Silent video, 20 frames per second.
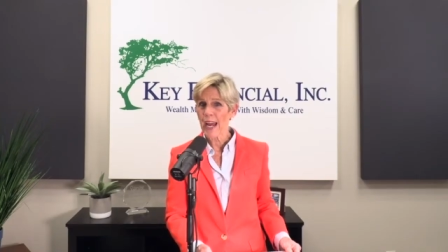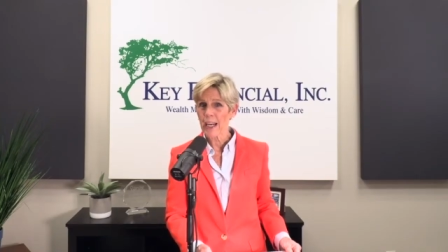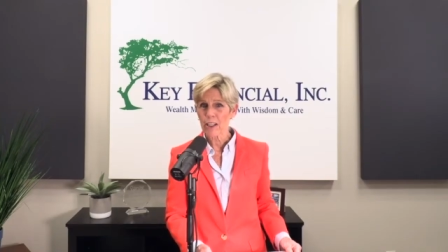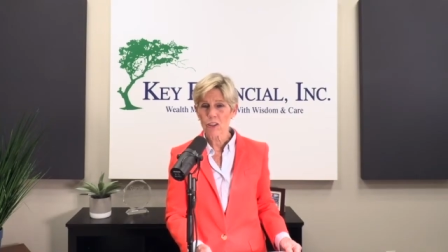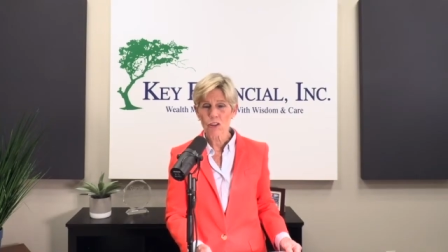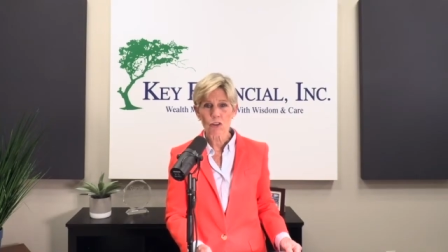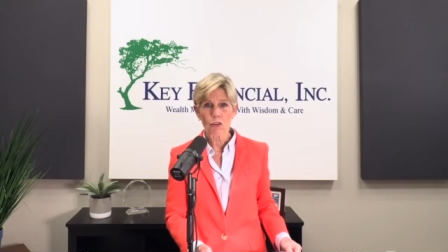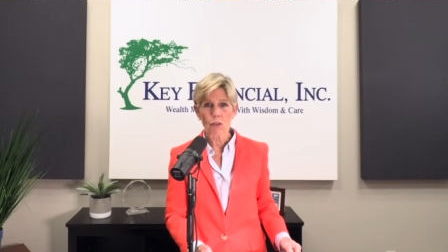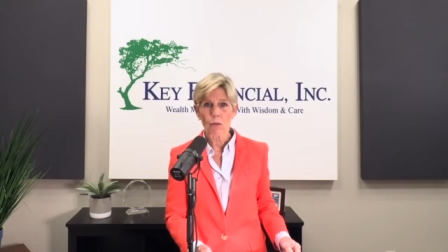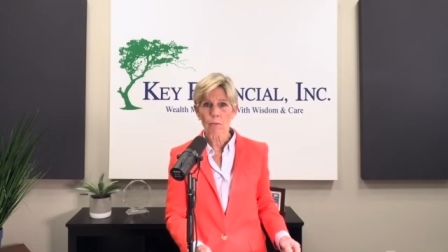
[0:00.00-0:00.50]

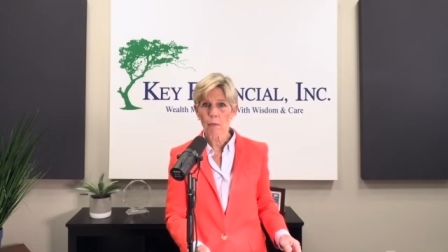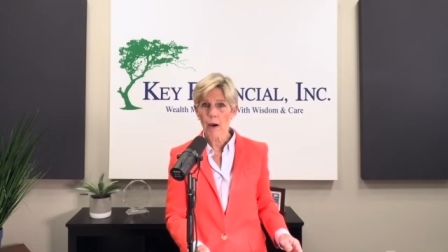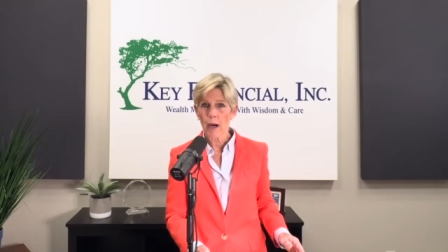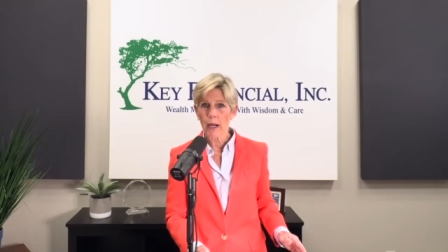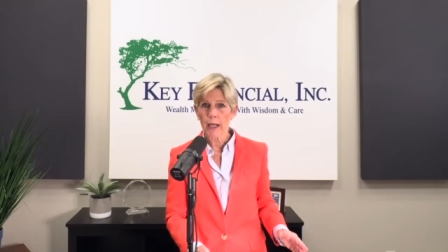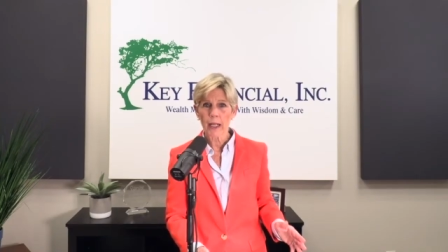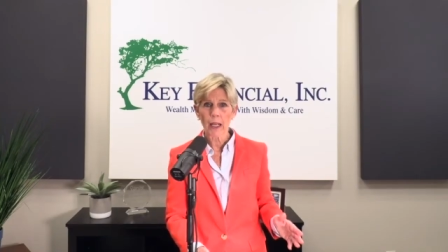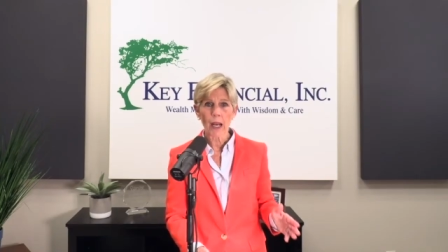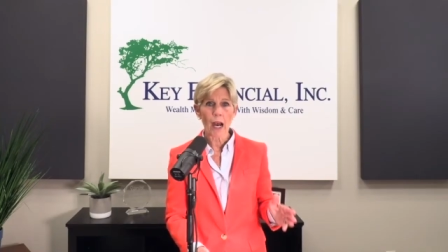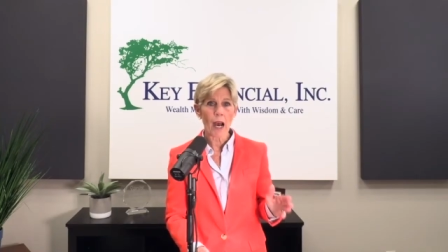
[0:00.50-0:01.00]
extra
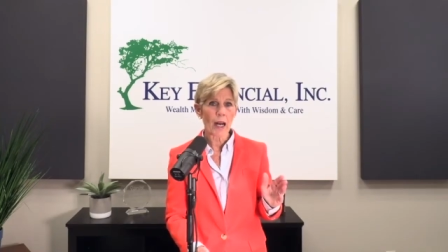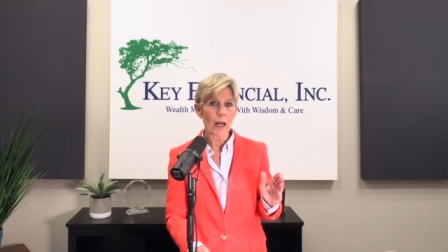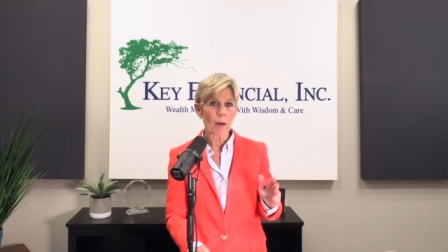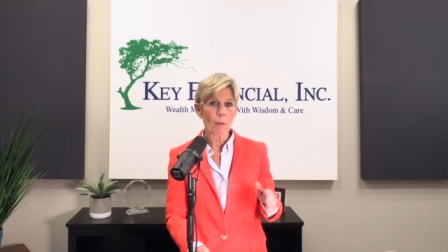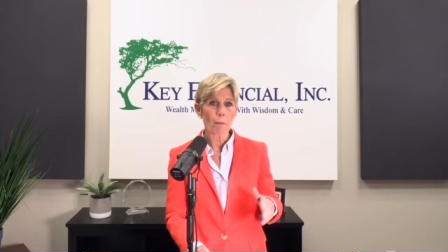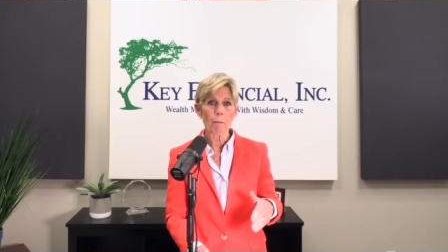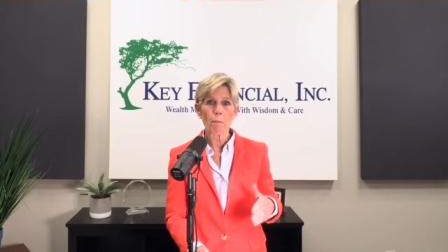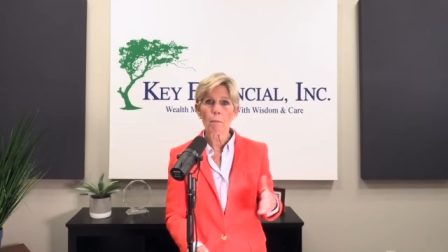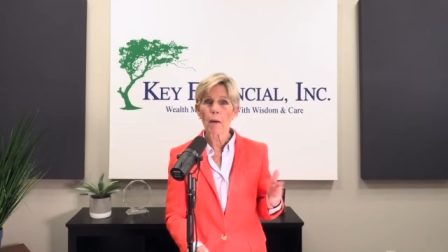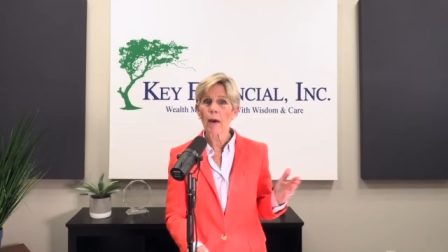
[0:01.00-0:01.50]
money on a
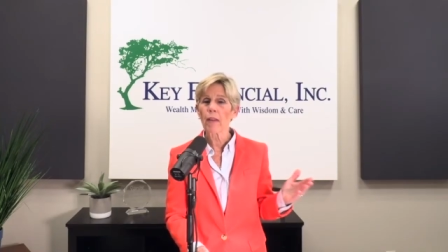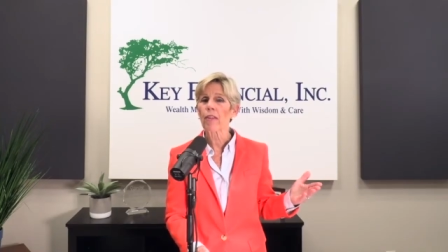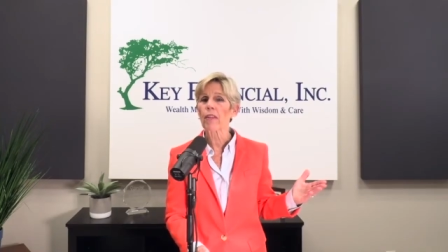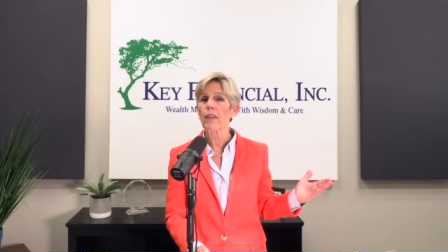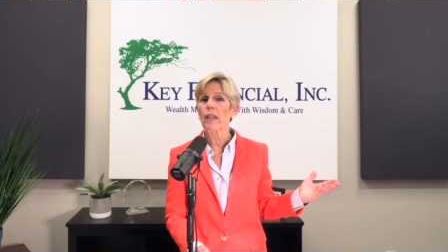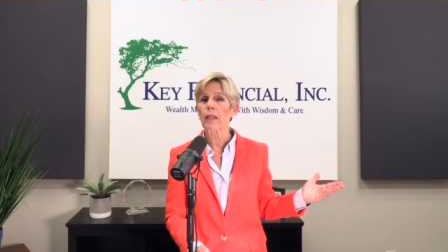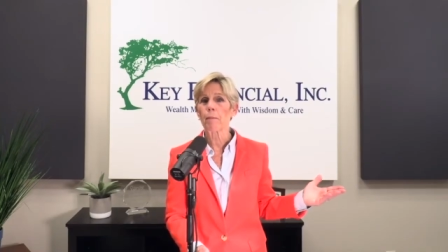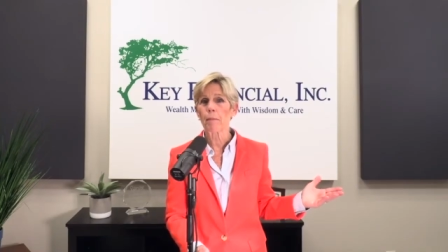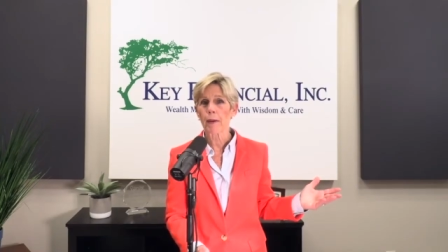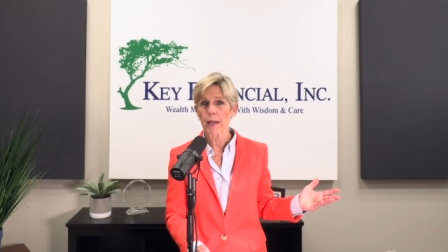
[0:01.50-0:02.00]

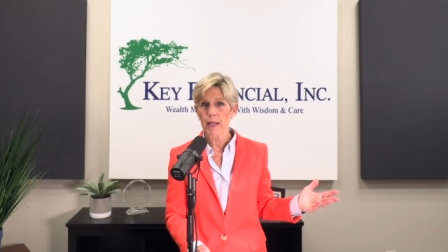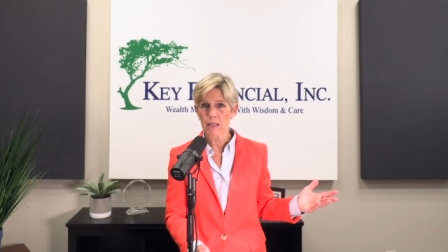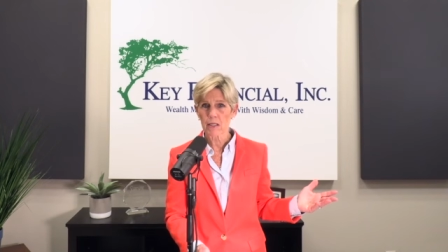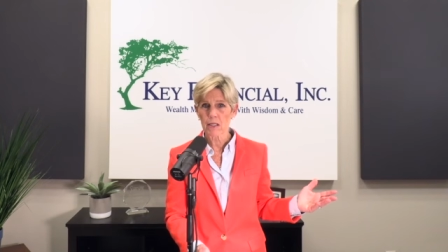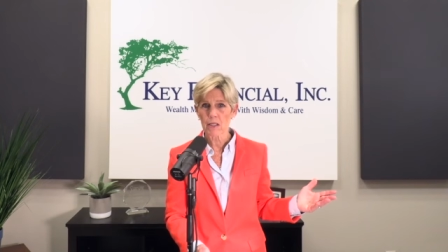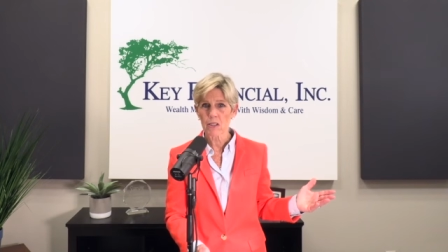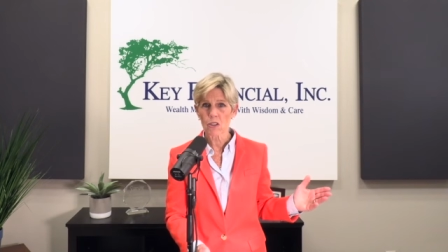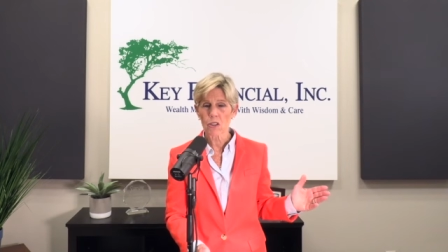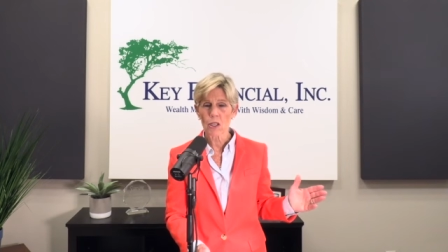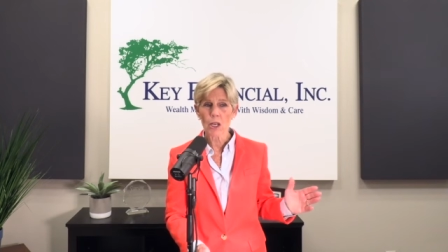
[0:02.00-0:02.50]
monthly
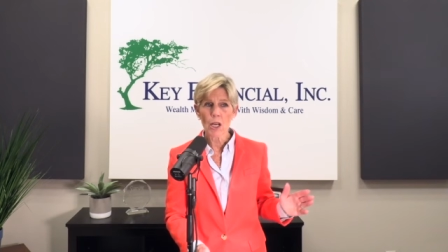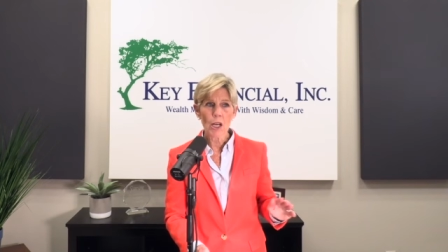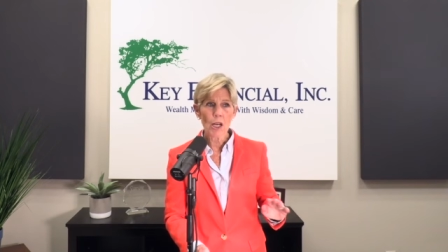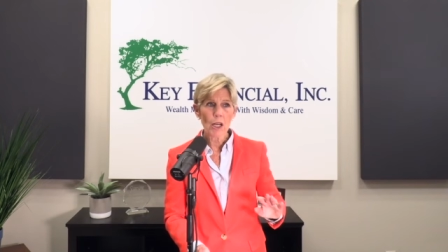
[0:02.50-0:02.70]
basis?